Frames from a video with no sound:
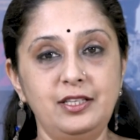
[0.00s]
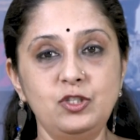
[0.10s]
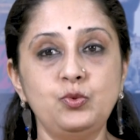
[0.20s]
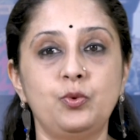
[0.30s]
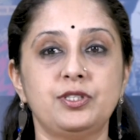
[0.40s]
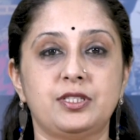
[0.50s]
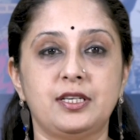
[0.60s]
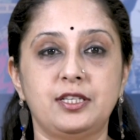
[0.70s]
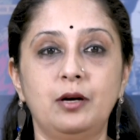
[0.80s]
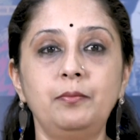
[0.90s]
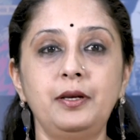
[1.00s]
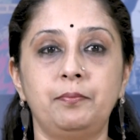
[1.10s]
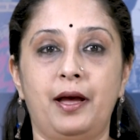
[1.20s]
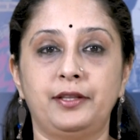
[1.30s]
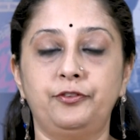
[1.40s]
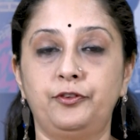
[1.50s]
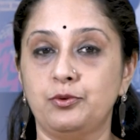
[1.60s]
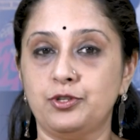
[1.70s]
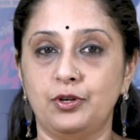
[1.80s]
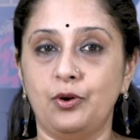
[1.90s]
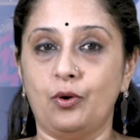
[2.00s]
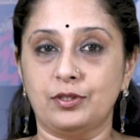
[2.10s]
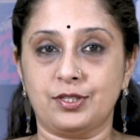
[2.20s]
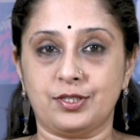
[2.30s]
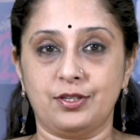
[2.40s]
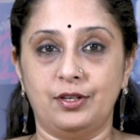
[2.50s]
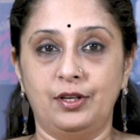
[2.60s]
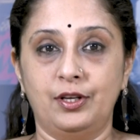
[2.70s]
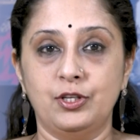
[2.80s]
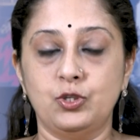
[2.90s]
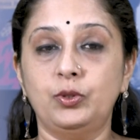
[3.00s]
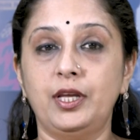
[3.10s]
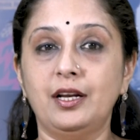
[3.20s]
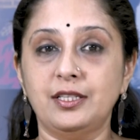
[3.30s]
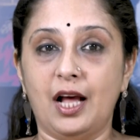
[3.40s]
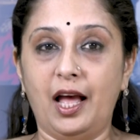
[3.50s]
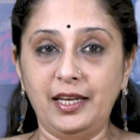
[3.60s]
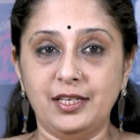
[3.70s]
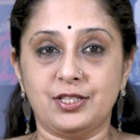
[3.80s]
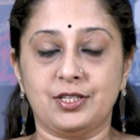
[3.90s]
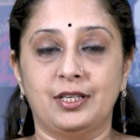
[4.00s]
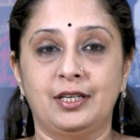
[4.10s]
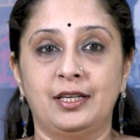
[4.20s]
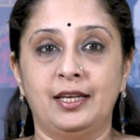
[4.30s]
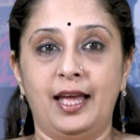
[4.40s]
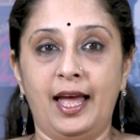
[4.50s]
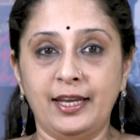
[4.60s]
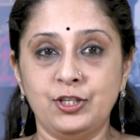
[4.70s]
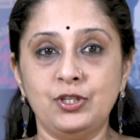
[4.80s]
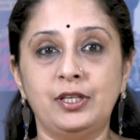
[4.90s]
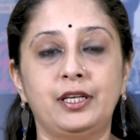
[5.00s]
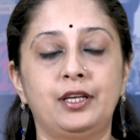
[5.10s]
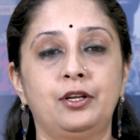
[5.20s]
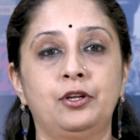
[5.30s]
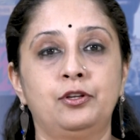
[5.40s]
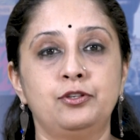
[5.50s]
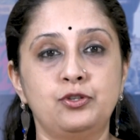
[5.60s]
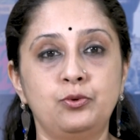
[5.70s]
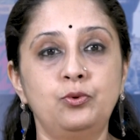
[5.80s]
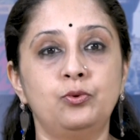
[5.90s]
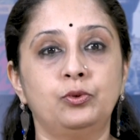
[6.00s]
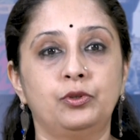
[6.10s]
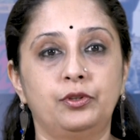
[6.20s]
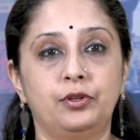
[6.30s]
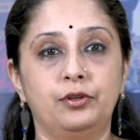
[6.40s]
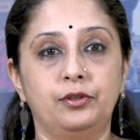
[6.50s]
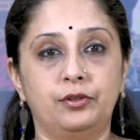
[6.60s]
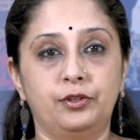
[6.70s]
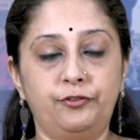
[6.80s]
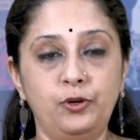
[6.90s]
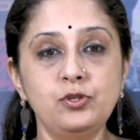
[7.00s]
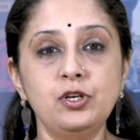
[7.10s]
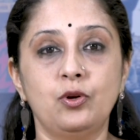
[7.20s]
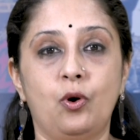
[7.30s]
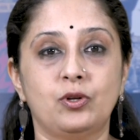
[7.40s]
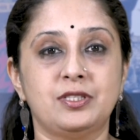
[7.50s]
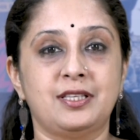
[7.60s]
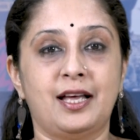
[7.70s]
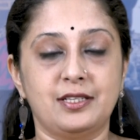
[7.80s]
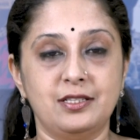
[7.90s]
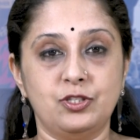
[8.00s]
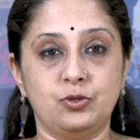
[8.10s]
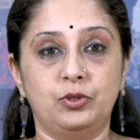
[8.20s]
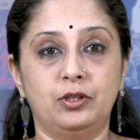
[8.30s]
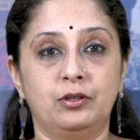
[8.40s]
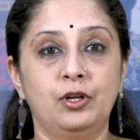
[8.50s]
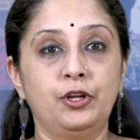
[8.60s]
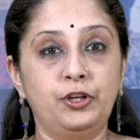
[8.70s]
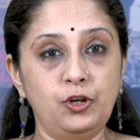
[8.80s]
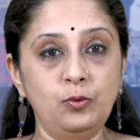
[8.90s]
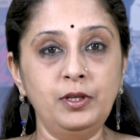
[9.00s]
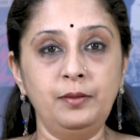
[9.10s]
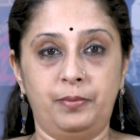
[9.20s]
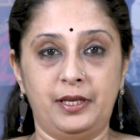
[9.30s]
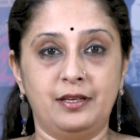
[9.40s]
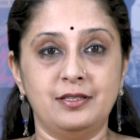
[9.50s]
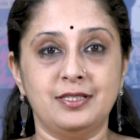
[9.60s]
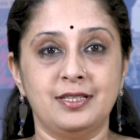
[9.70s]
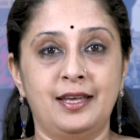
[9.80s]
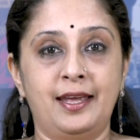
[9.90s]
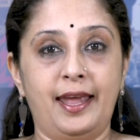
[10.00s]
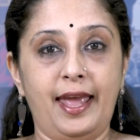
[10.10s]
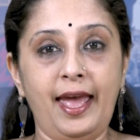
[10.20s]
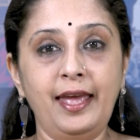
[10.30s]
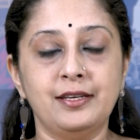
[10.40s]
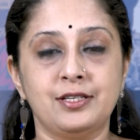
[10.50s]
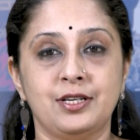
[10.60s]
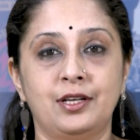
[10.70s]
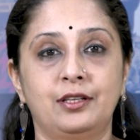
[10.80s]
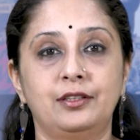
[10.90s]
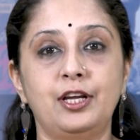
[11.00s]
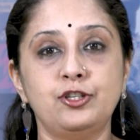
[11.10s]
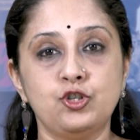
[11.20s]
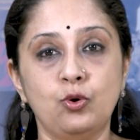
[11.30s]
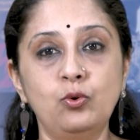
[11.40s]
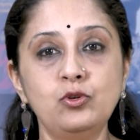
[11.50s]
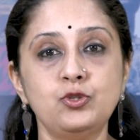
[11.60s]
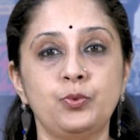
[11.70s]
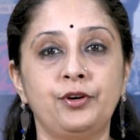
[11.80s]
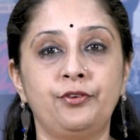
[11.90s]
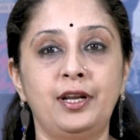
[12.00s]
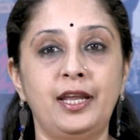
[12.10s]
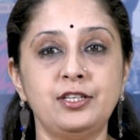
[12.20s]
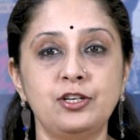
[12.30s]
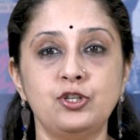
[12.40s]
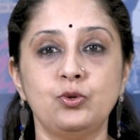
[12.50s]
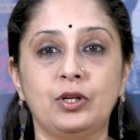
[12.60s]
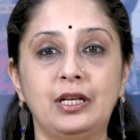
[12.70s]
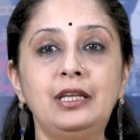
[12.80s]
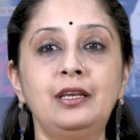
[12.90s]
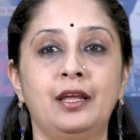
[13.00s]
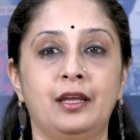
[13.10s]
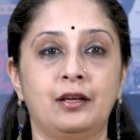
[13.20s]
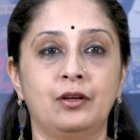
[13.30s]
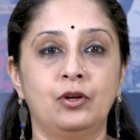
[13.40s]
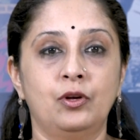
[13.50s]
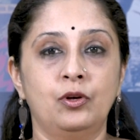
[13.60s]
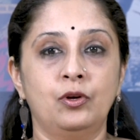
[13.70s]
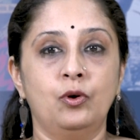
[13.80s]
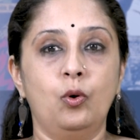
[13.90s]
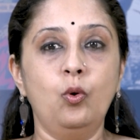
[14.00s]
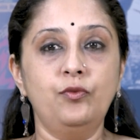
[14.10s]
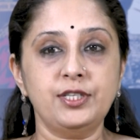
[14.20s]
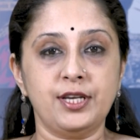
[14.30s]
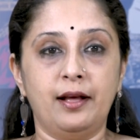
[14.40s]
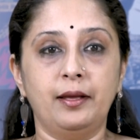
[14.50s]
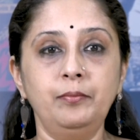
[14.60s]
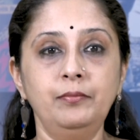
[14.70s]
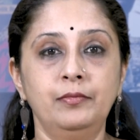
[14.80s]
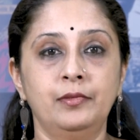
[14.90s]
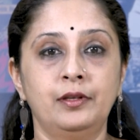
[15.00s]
this was determined by the feudal lords. So they are tied actually to the feudal lords, that is to the human beings, and their chores were related to cleaning over time,